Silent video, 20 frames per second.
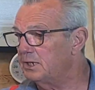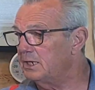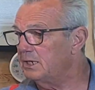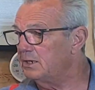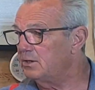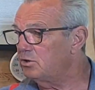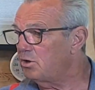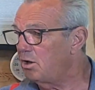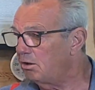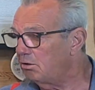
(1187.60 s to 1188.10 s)

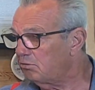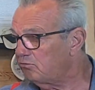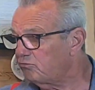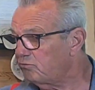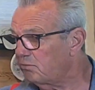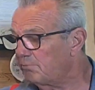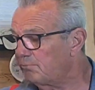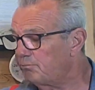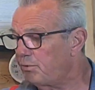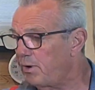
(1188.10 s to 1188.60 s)

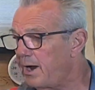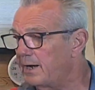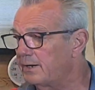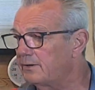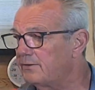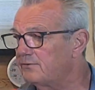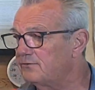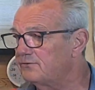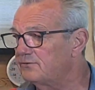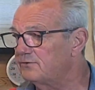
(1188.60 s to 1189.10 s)
cultural
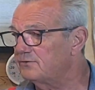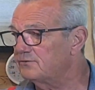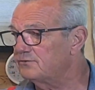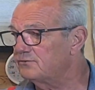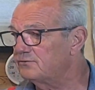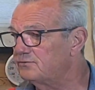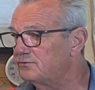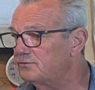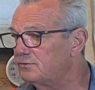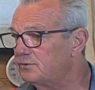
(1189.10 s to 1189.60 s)

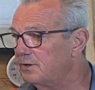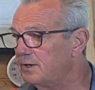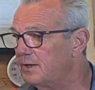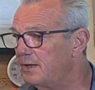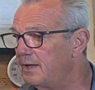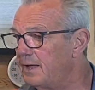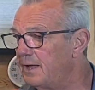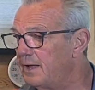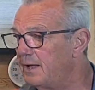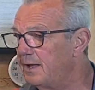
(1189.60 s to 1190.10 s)
practices
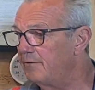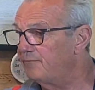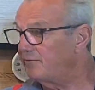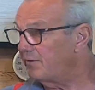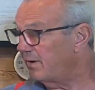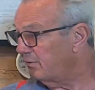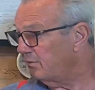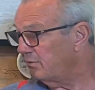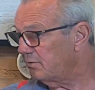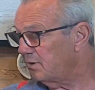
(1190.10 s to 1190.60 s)
of
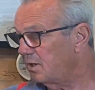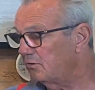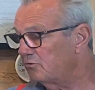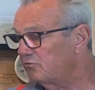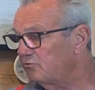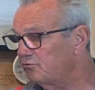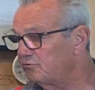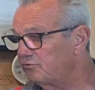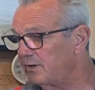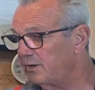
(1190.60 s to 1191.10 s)
other
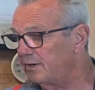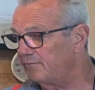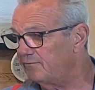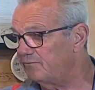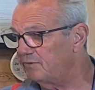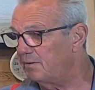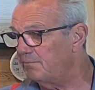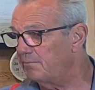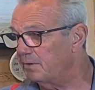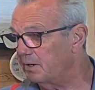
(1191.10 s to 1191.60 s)
cultures that have
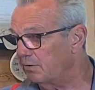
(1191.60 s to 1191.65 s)
come here.